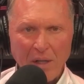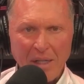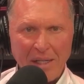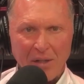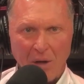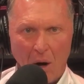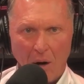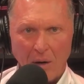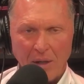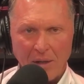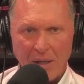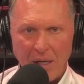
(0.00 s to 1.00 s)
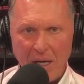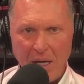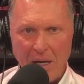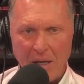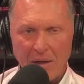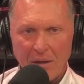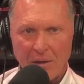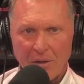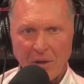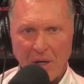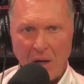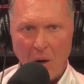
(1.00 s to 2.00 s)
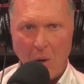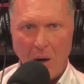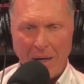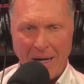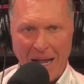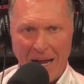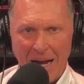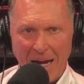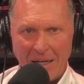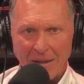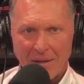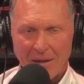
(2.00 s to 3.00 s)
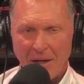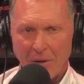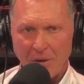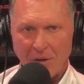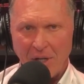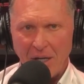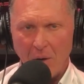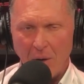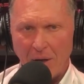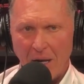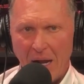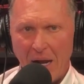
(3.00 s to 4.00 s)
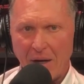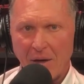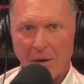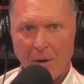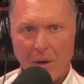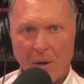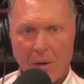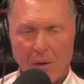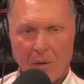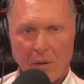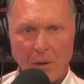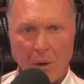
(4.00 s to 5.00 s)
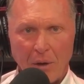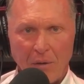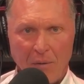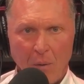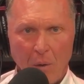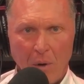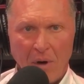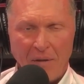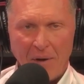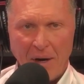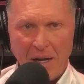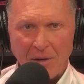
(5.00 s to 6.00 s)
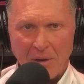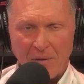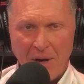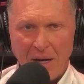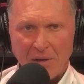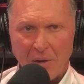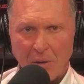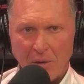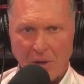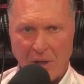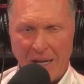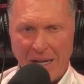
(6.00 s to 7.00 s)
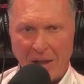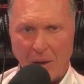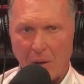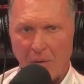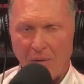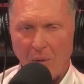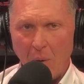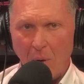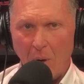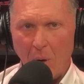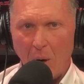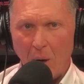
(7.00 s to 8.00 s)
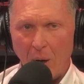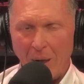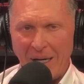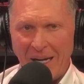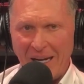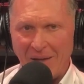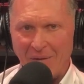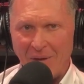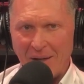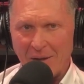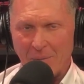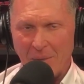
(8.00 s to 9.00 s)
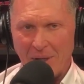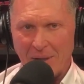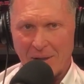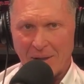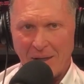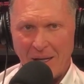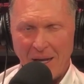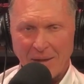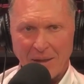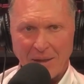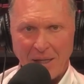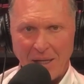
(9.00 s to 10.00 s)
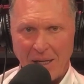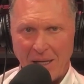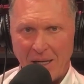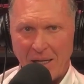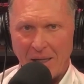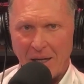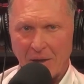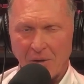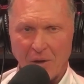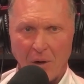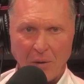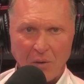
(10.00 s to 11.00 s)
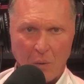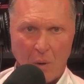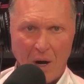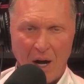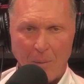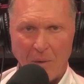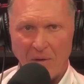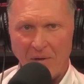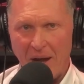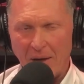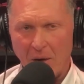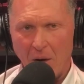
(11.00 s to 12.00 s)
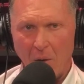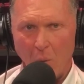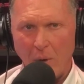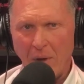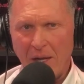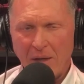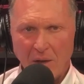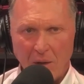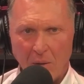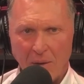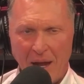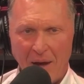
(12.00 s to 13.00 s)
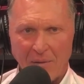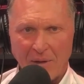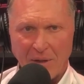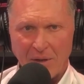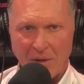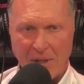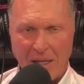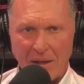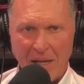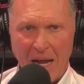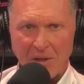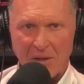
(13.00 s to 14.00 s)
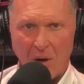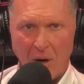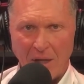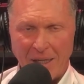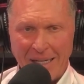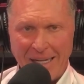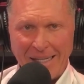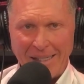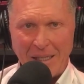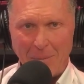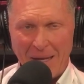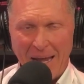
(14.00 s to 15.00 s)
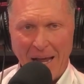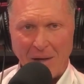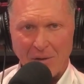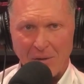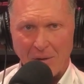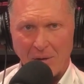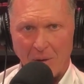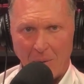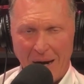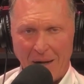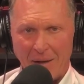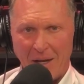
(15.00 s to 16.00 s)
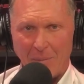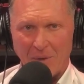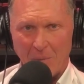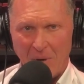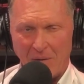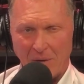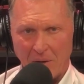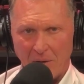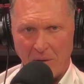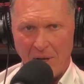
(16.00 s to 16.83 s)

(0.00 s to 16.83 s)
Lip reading: does he start? Should he go online, he or she go online, look for a financial advisor? Should they look for an investment entity like a Charles Schwab or a Vanguard? What do they do now to get that started, to get some counsel around them to be able to do